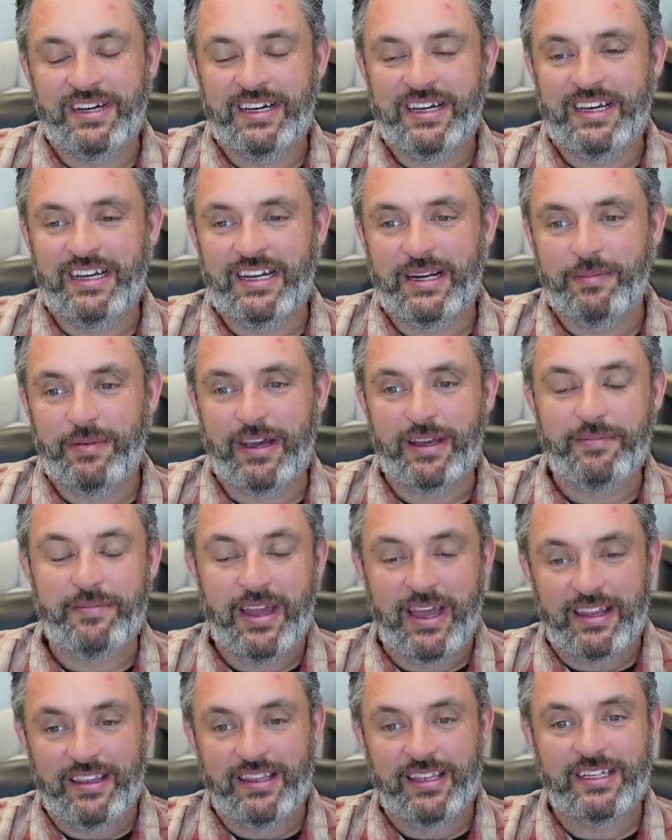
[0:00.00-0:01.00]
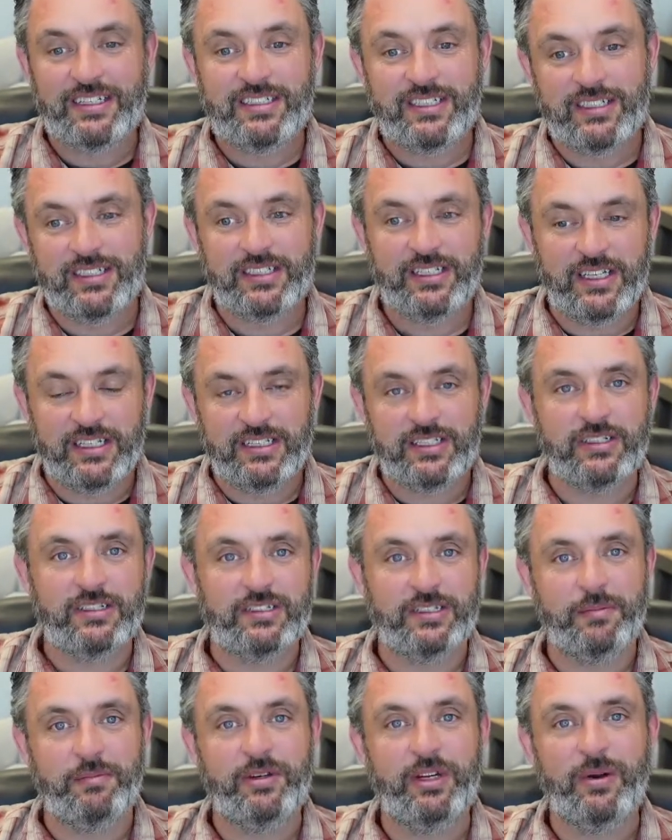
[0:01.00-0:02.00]
And I'm like, man, this is, this is
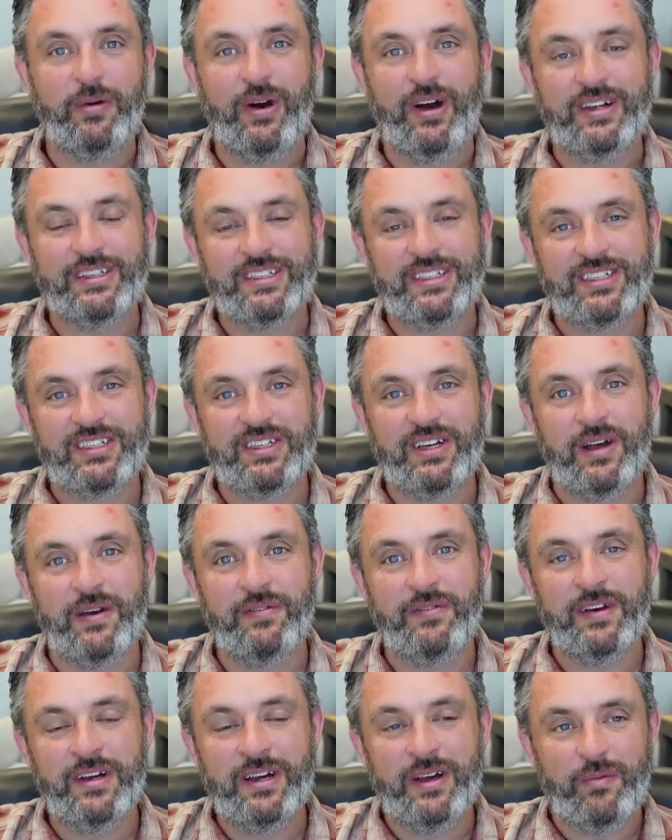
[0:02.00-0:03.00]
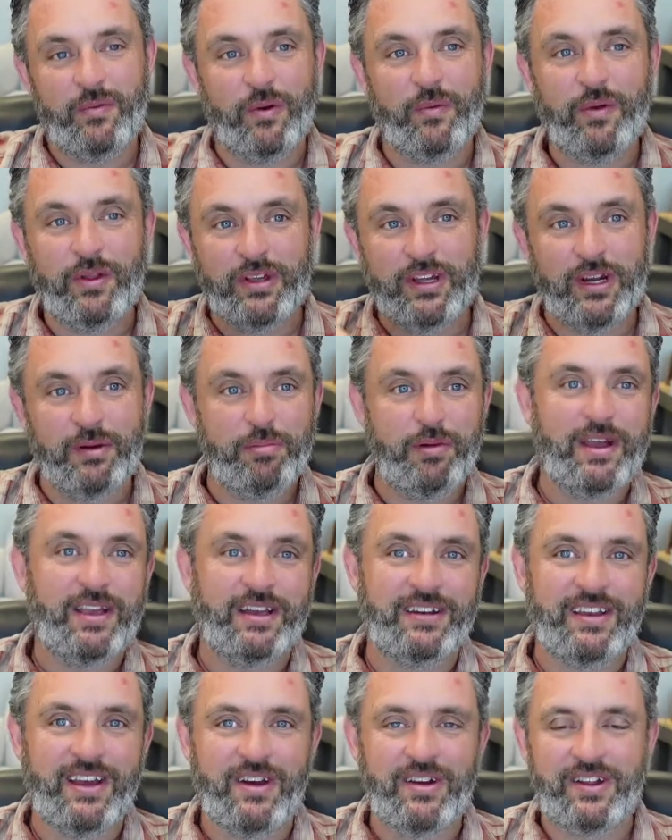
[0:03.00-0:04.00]
some nuanced stuff. We're really going to break
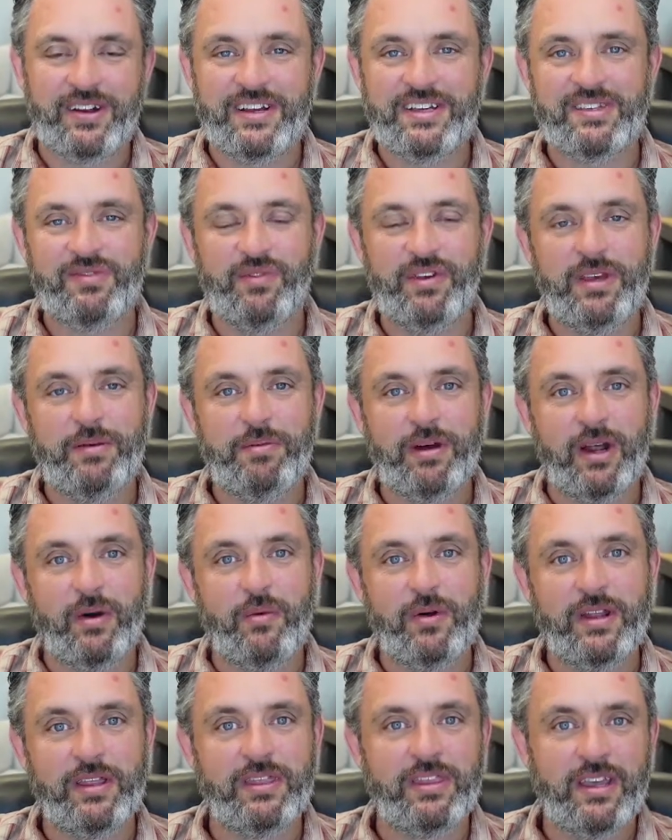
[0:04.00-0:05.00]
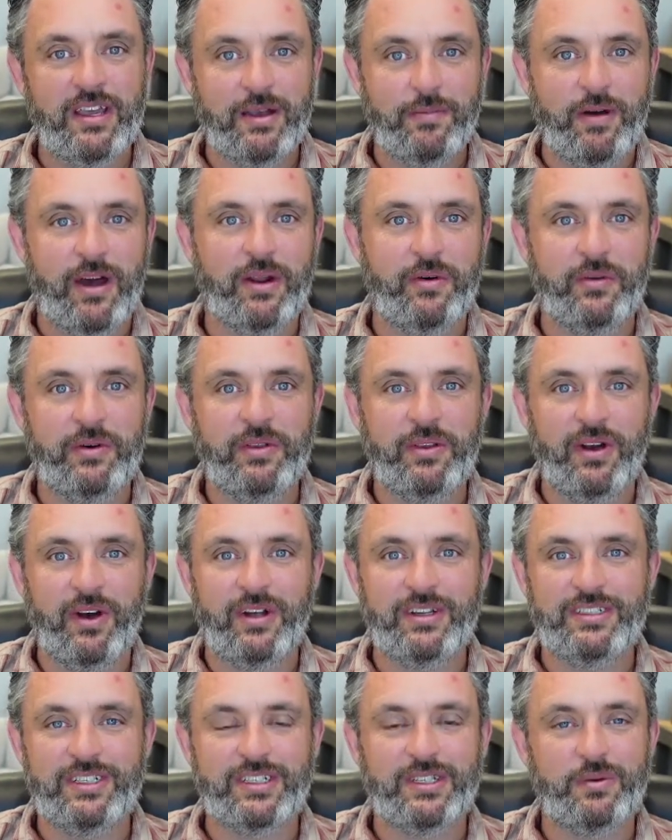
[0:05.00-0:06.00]
it down on SV, but I want to think about it with
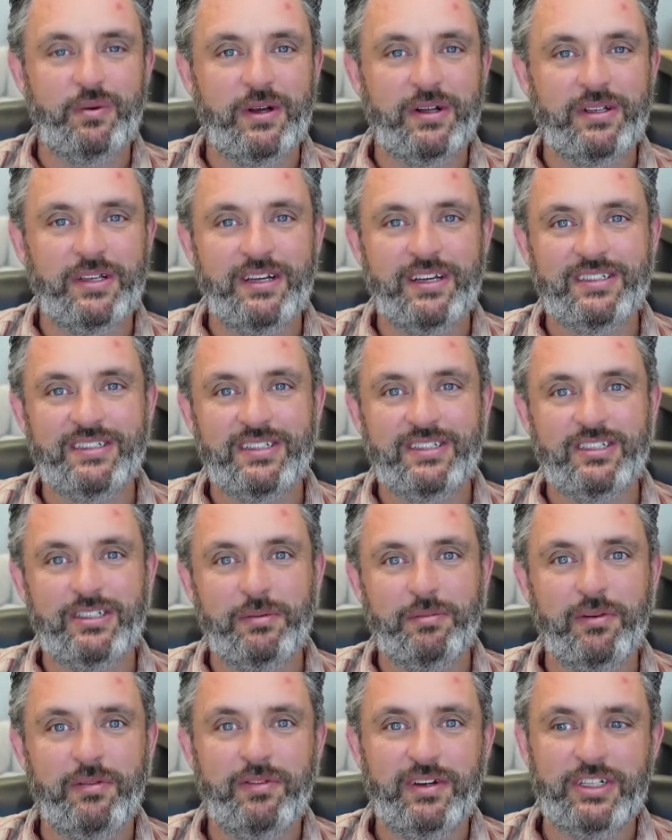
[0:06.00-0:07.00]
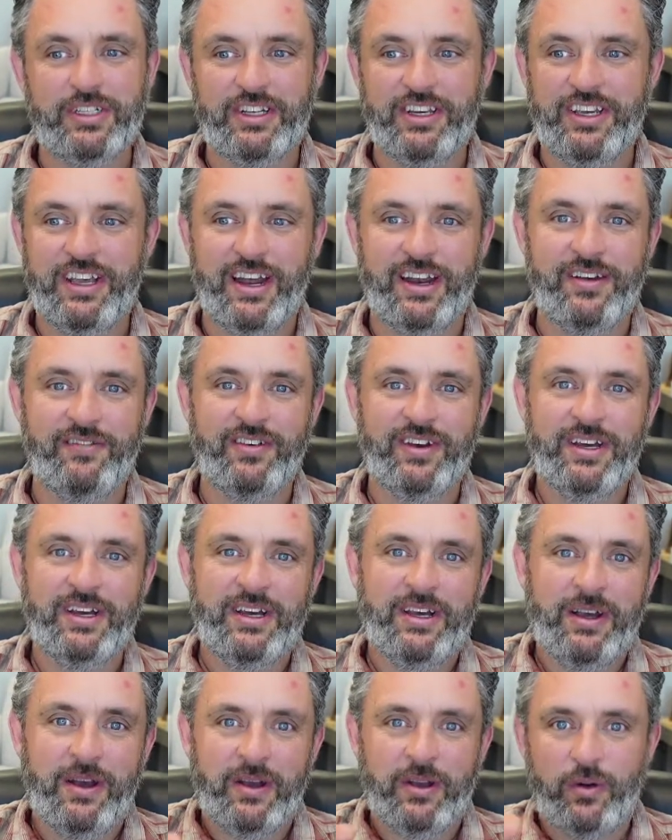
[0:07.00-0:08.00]
y'all just quickly as a supervision kind of
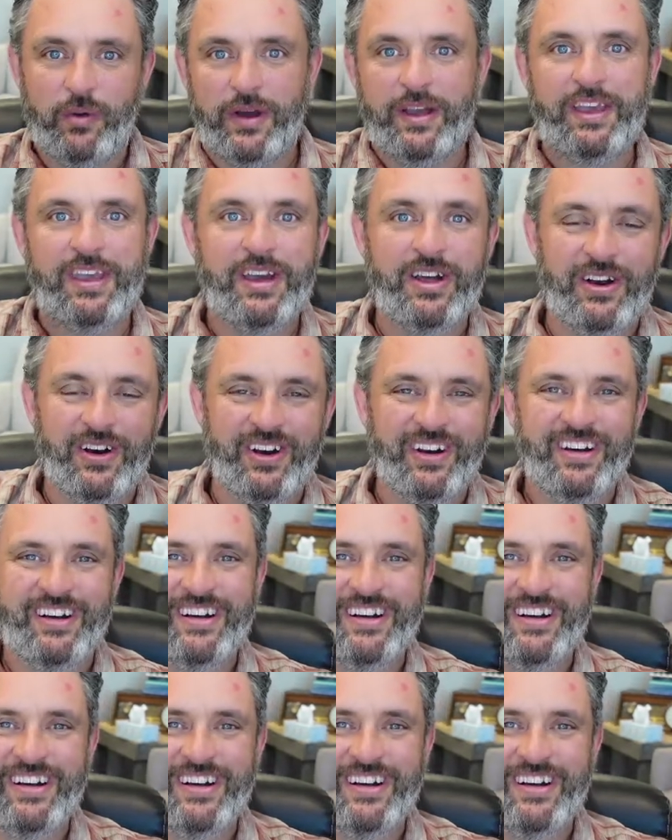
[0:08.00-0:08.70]
quick hitter